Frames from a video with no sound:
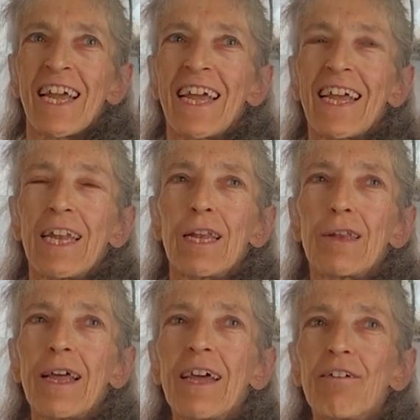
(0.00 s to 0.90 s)
and
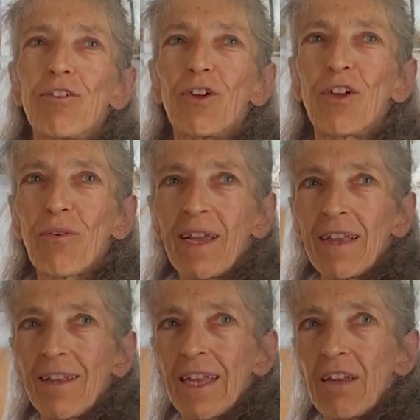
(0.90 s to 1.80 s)
they have to create
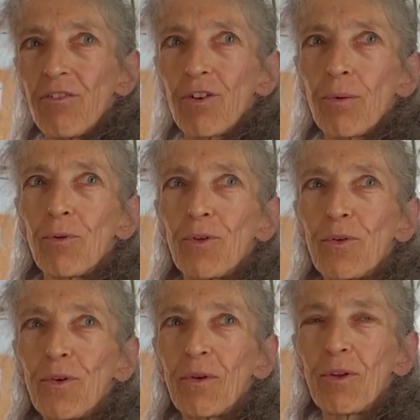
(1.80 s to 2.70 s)
an envelope to